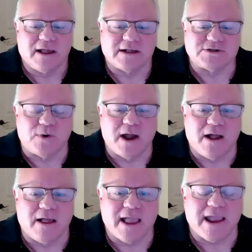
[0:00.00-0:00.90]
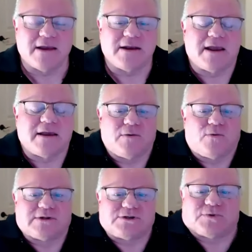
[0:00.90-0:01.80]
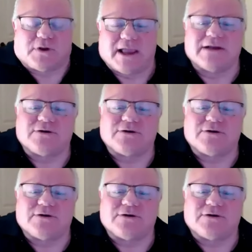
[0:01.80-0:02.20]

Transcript: as well. And what's really